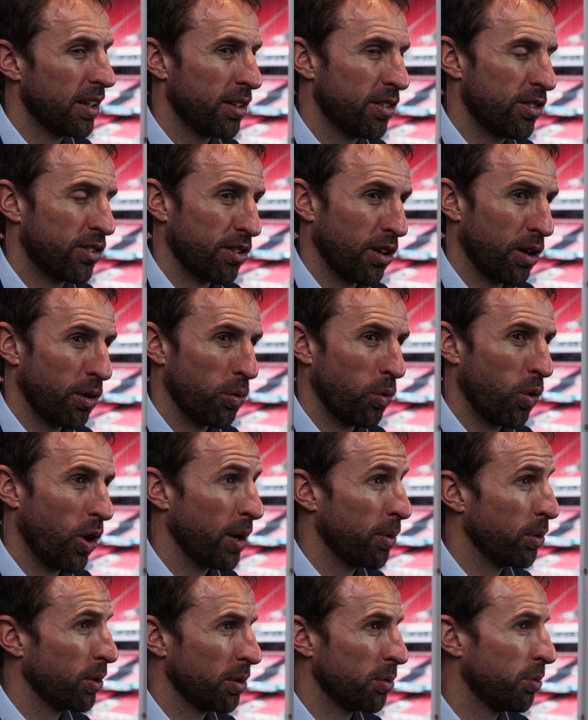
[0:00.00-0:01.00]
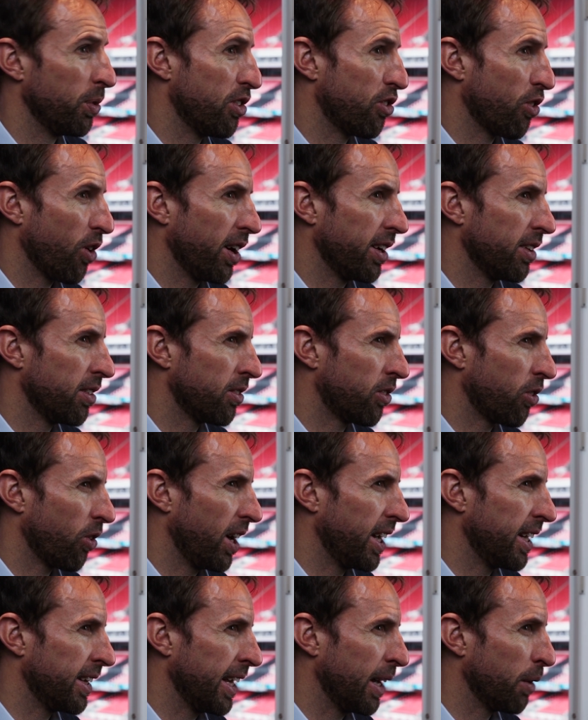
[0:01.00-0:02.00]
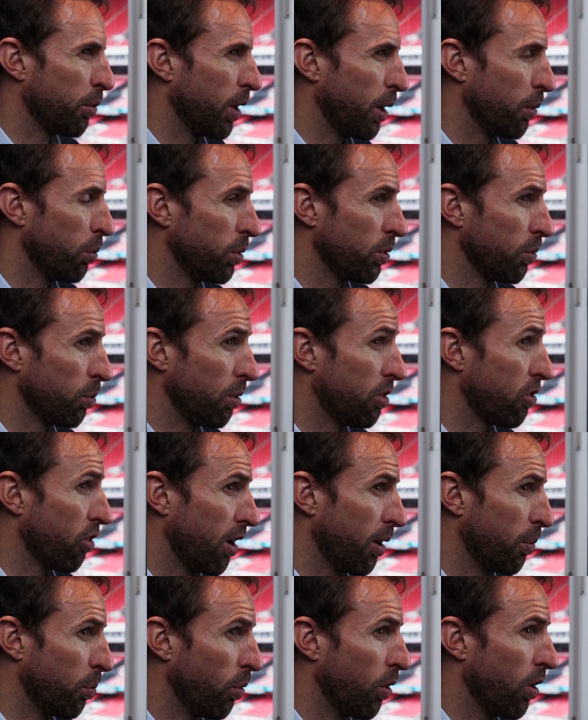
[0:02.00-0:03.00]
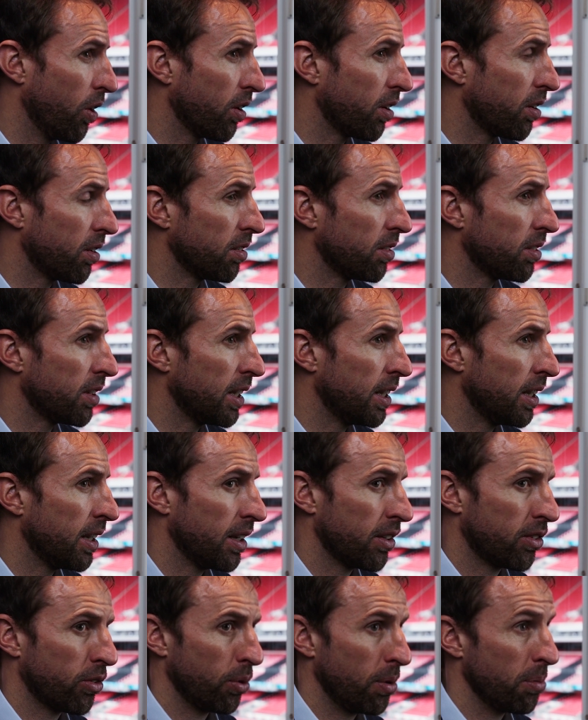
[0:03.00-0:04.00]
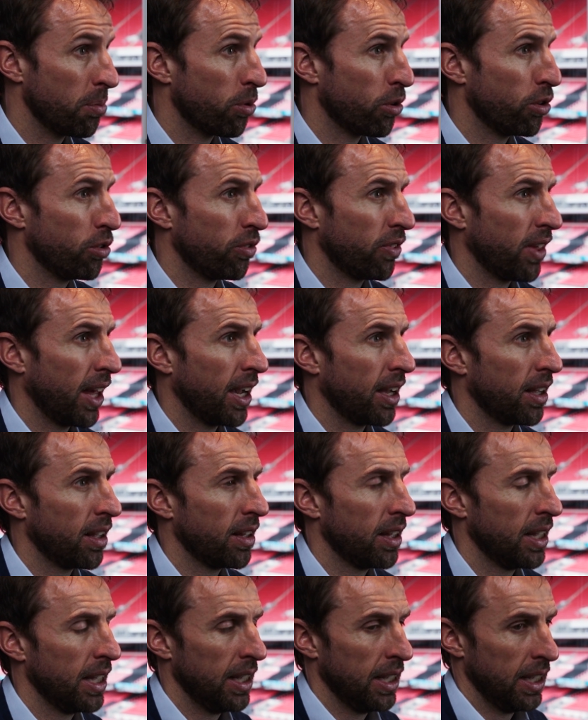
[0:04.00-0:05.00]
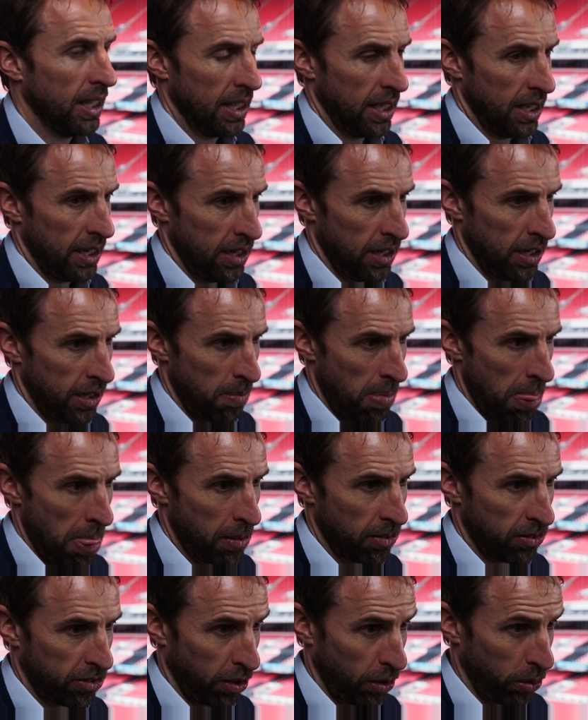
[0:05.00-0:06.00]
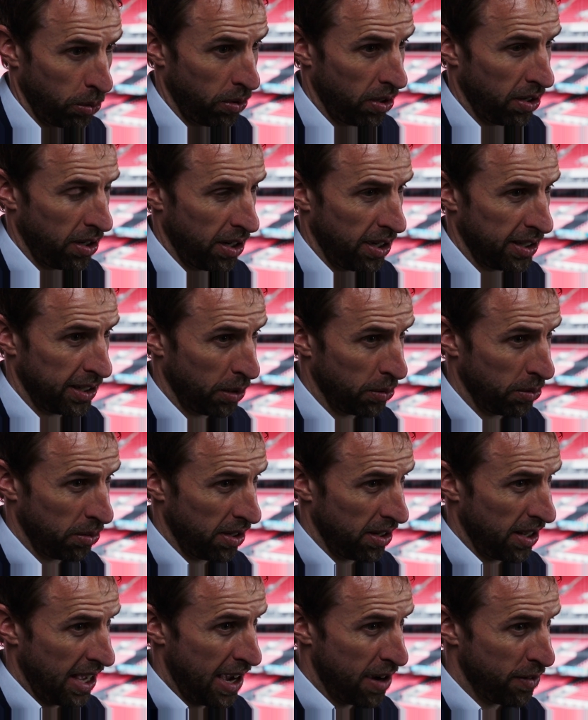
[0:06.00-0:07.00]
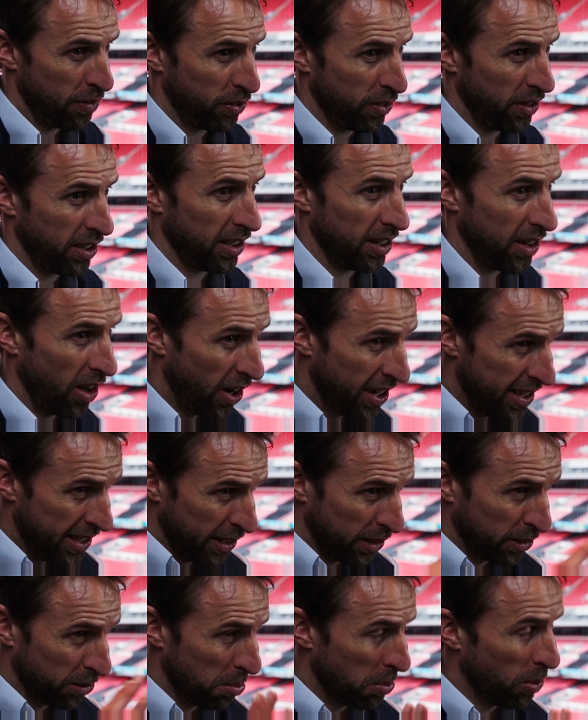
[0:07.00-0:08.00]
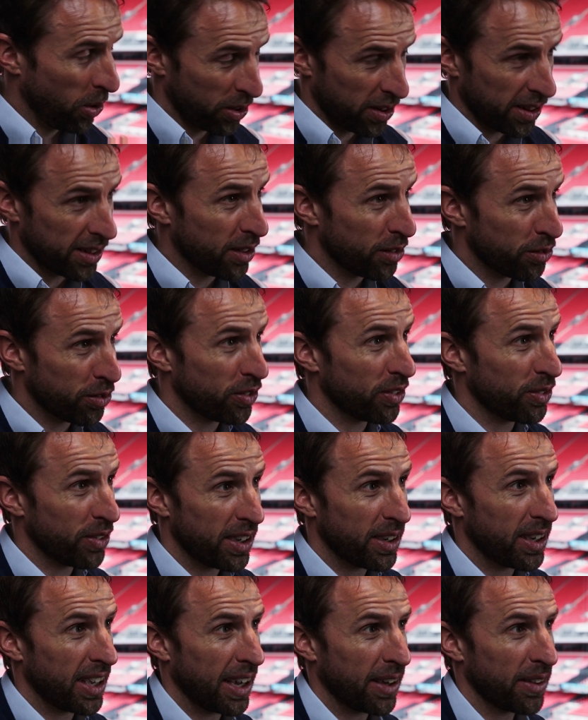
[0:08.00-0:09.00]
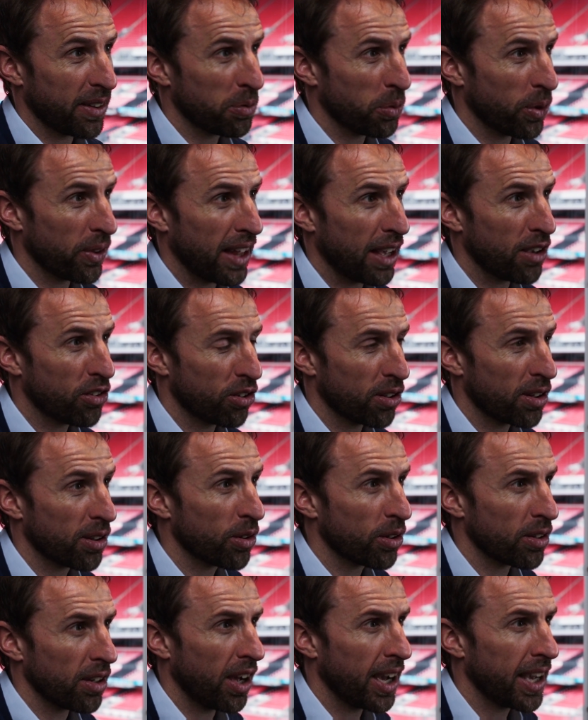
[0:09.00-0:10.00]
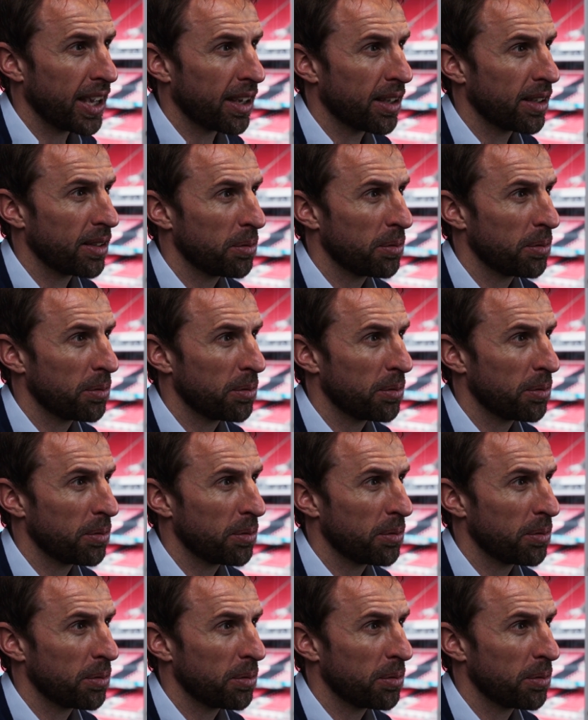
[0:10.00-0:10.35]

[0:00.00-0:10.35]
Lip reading: So why wouldn't we try and train that? Why wouldn't we try and work to improve that? So I don't have an ideal model of what that should look like,